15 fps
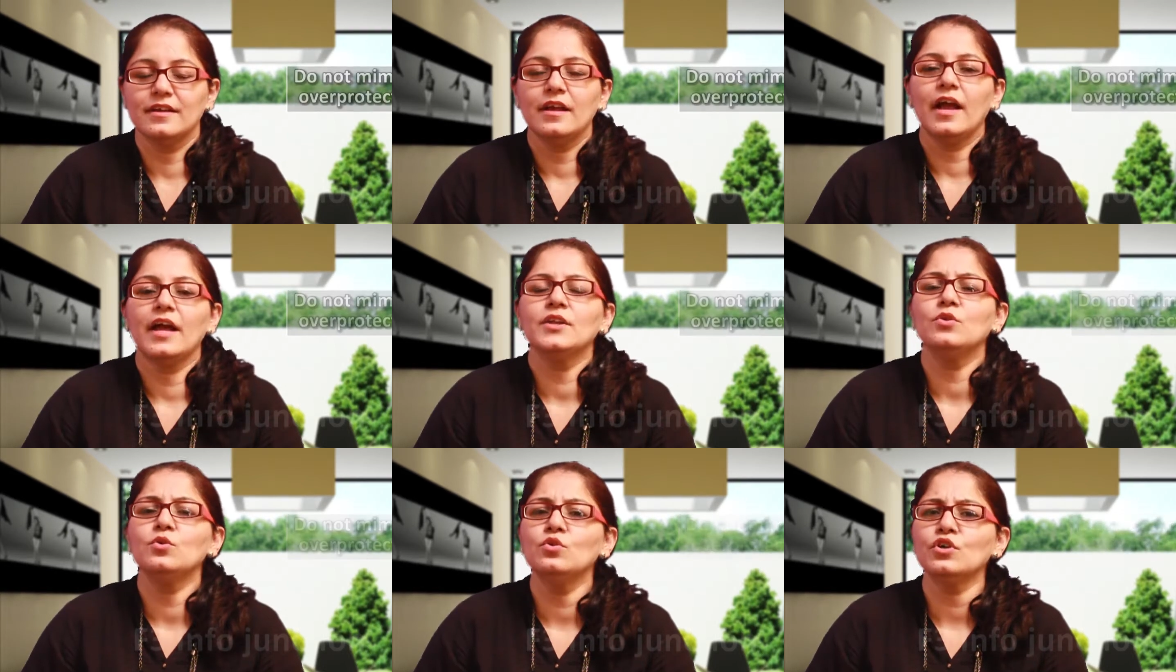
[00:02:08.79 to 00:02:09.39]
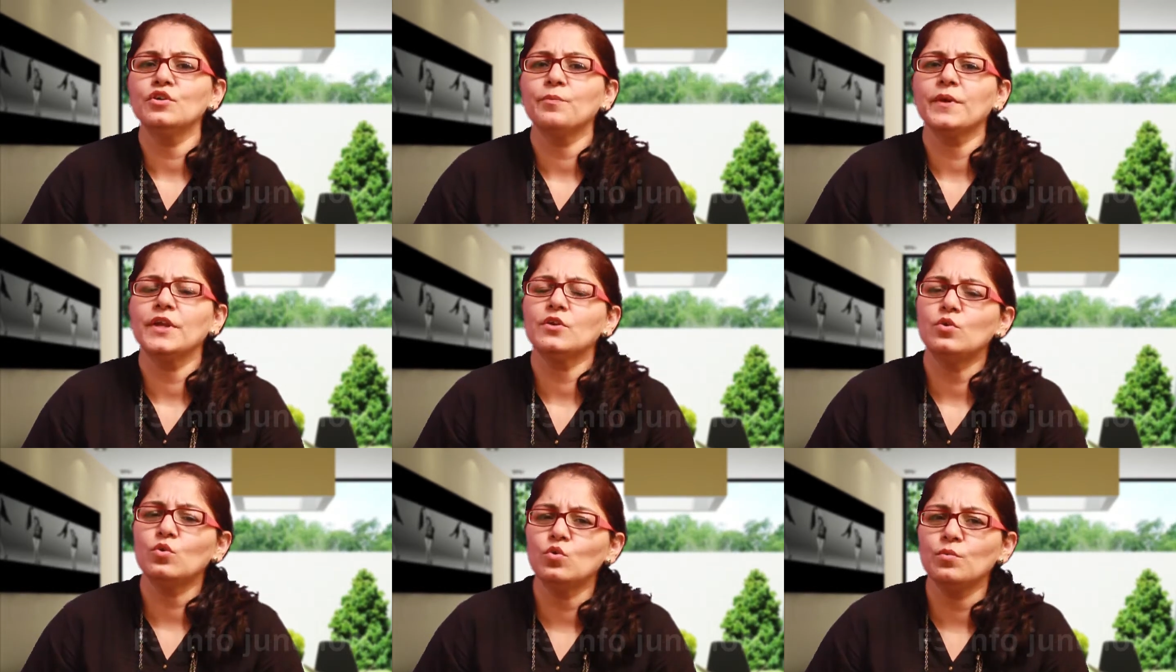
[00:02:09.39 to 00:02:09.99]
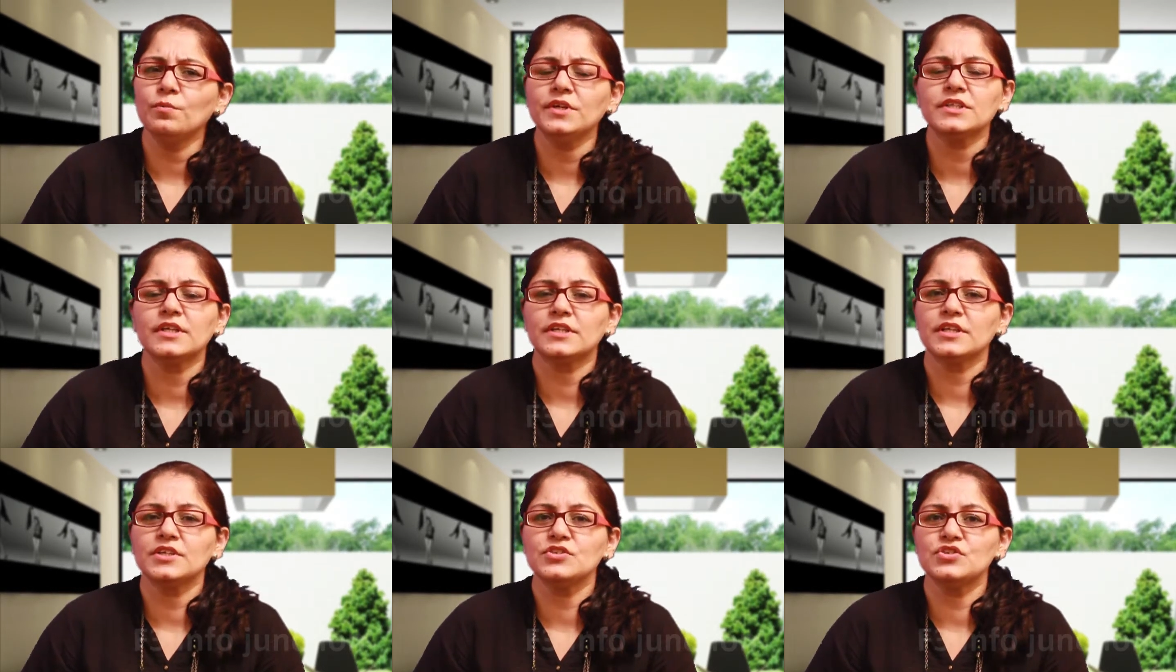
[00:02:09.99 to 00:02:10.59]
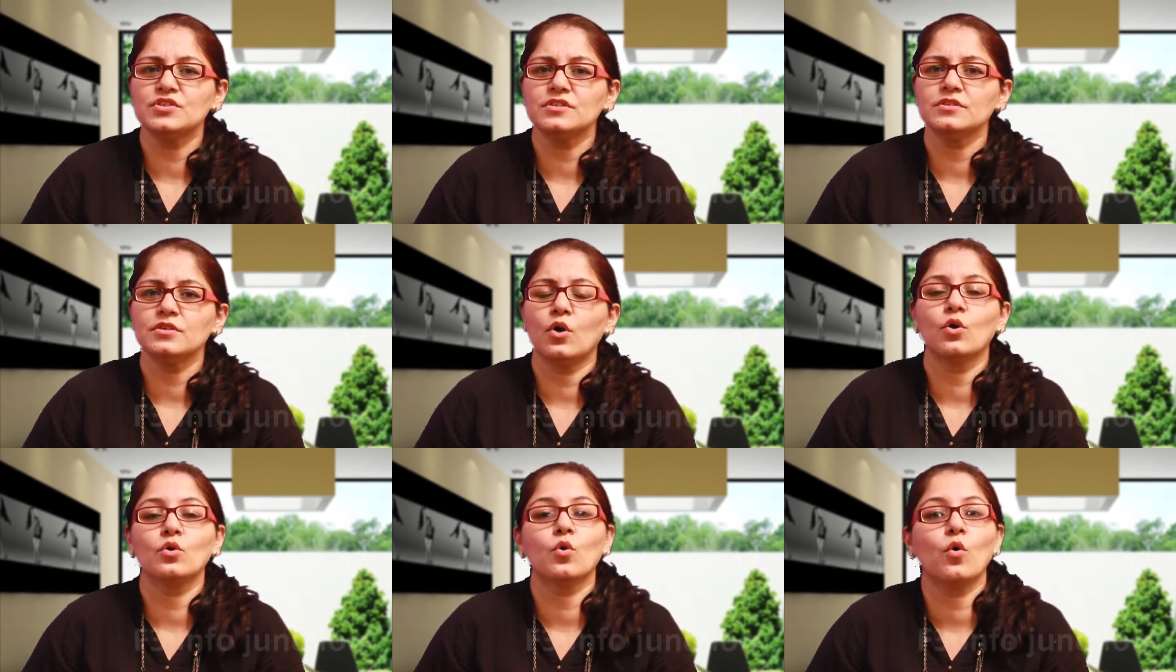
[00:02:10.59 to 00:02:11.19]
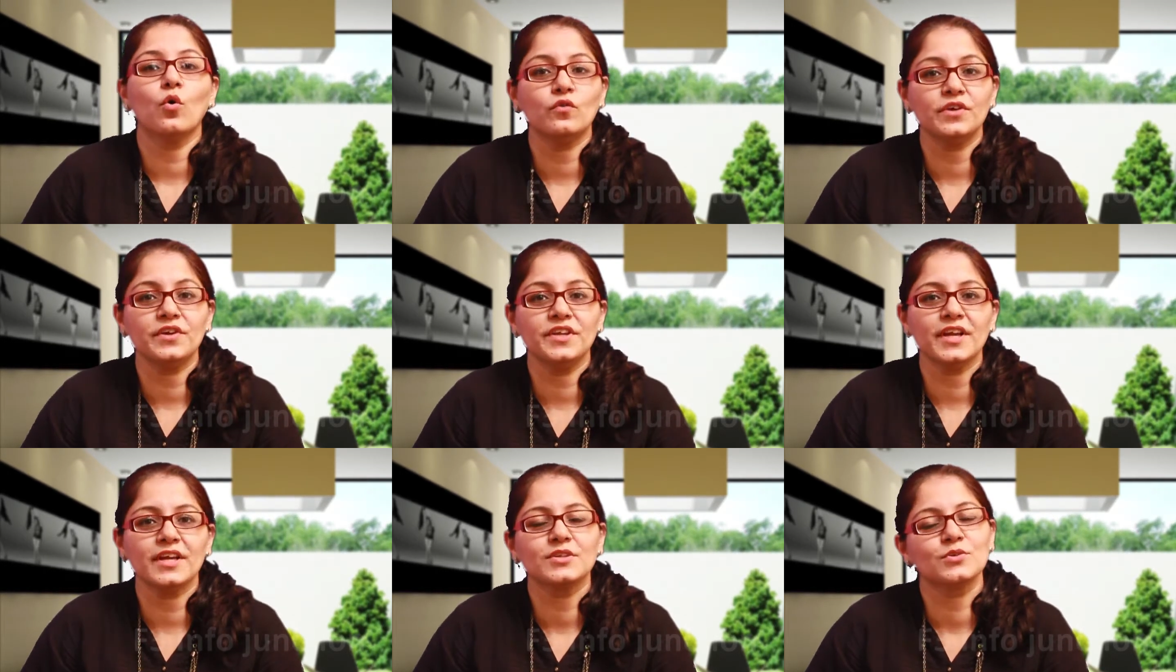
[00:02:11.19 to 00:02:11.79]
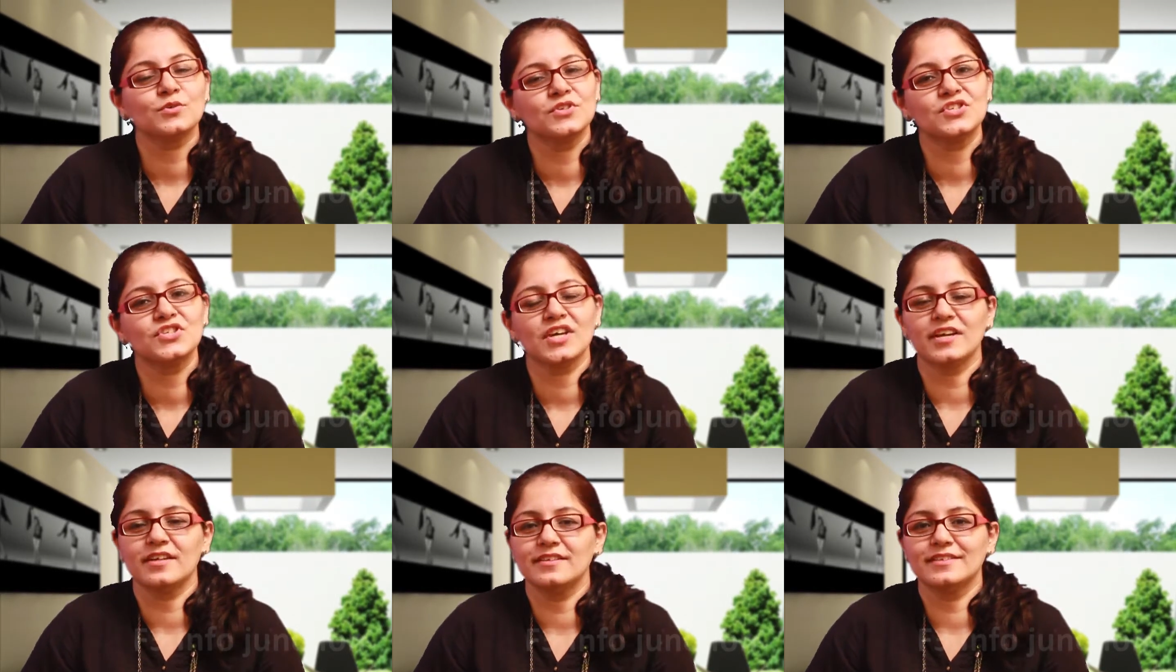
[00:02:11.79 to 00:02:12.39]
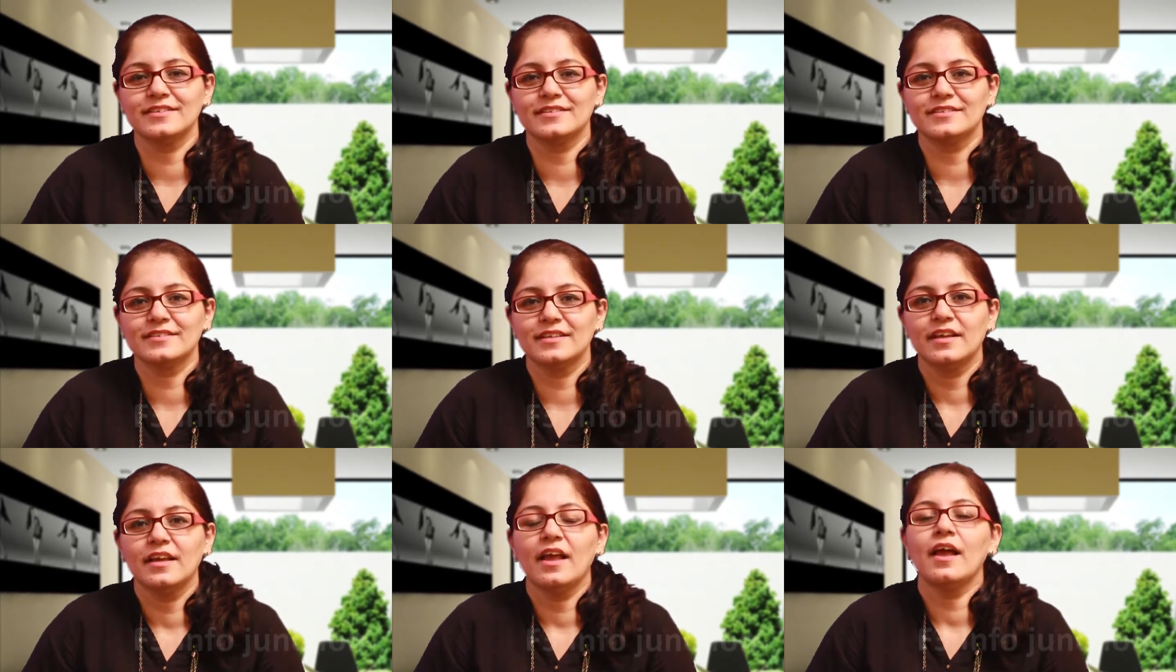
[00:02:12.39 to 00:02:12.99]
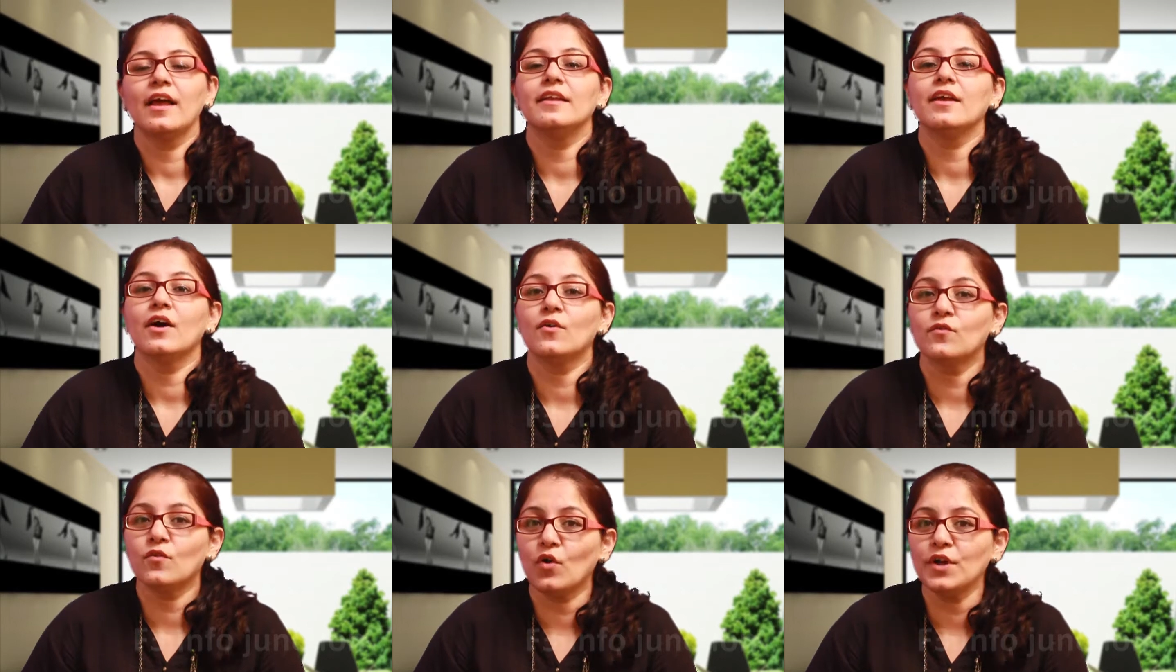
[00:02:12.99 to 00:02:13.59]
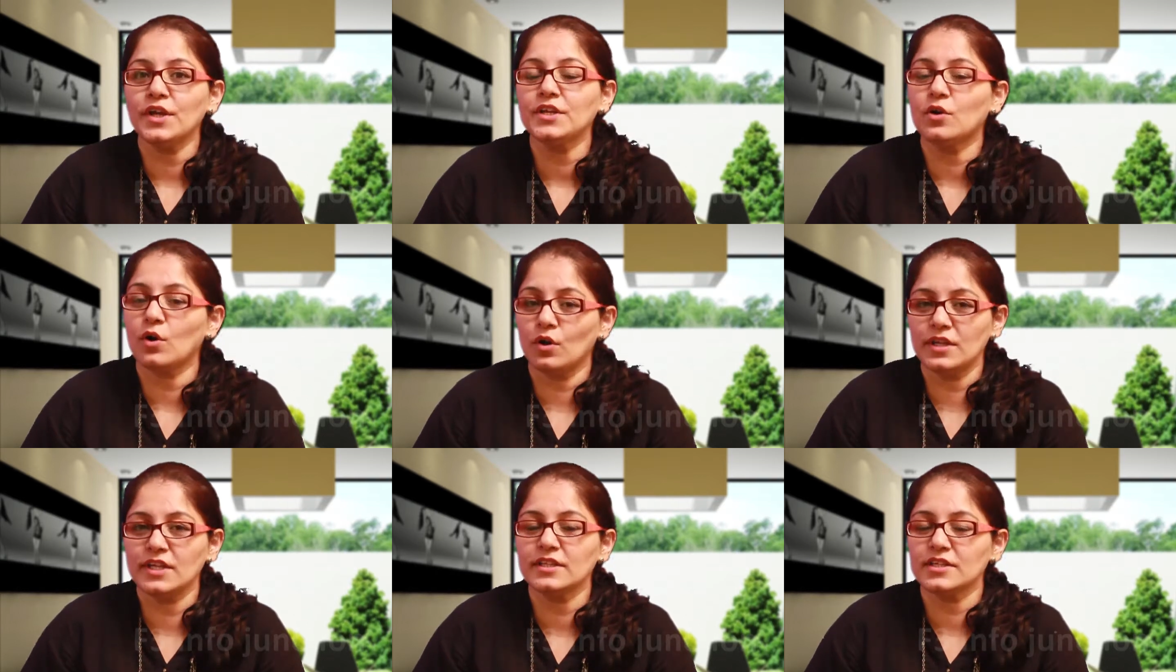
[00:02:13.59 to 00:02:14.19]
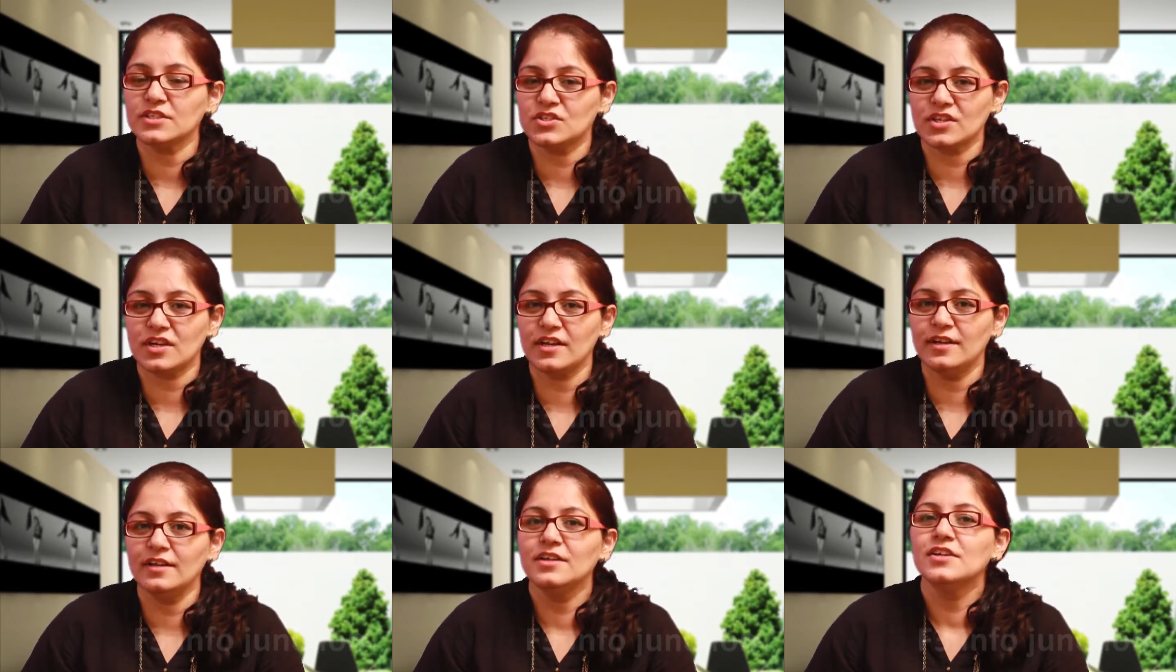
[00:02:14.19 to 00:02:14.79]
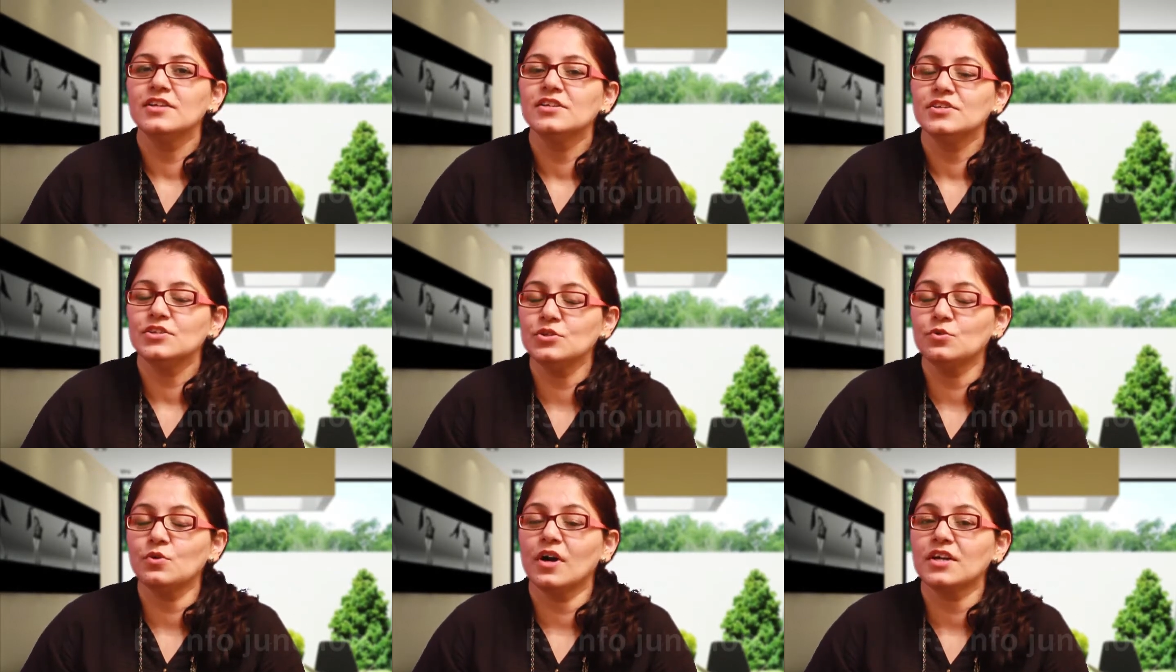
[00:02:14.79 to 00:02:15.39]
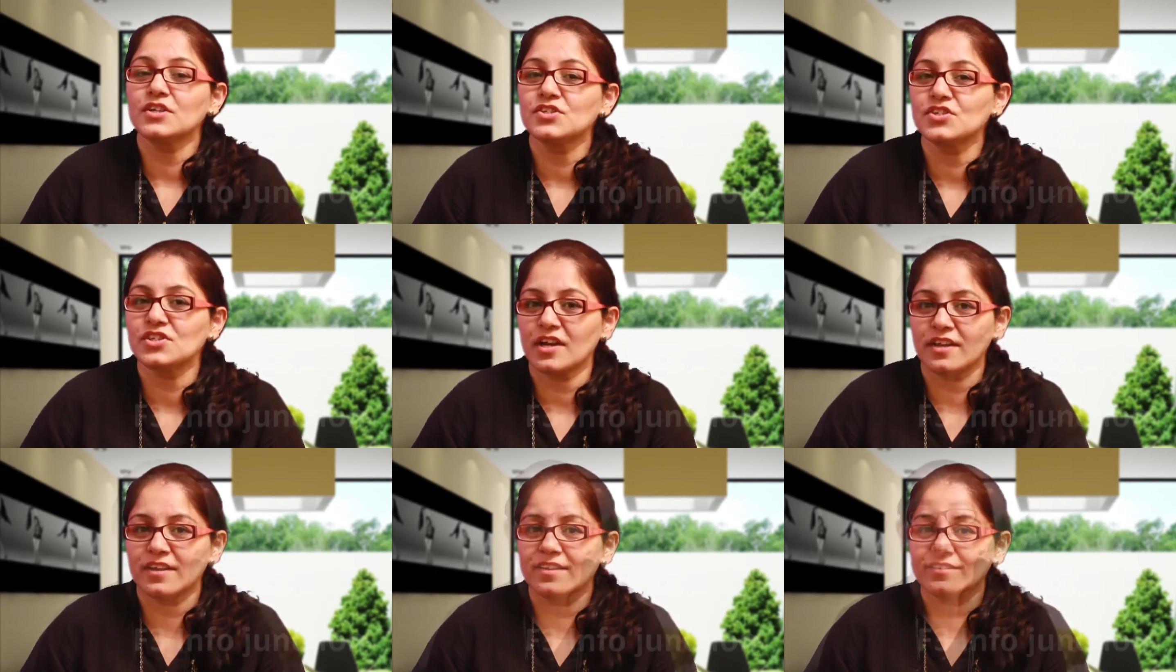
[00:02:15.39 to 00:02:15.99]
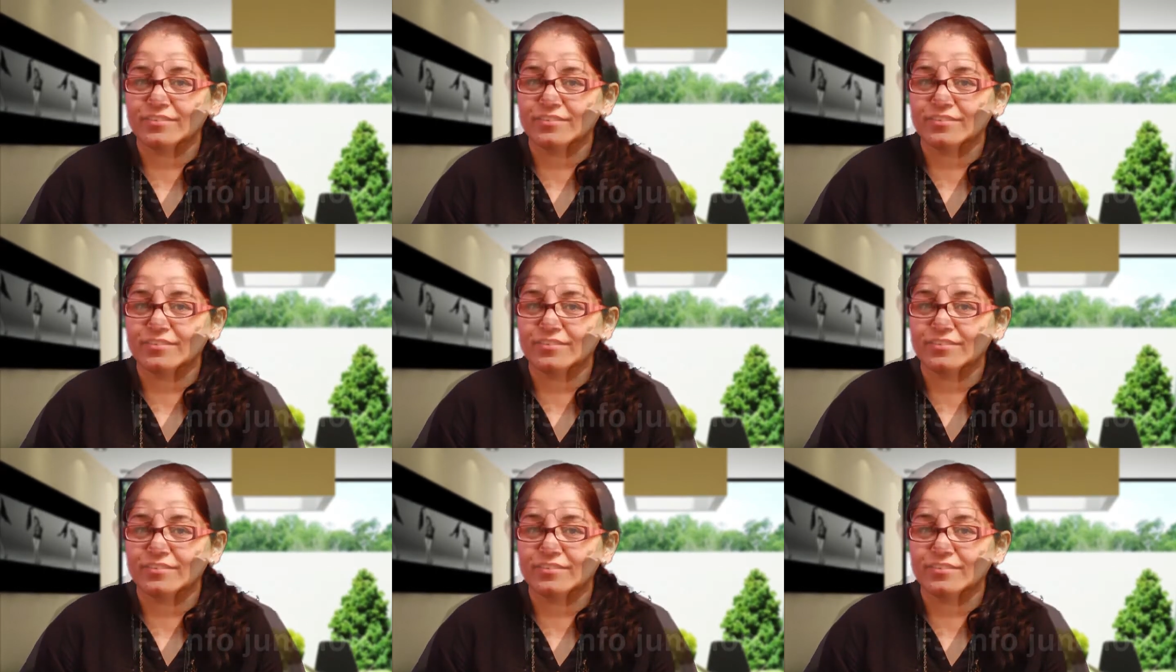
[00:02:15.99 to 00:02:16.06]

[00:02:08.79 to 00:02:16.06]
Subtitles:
And do not pay too much attention or overreact to his shyness. And avoid calling the child, "You are shy."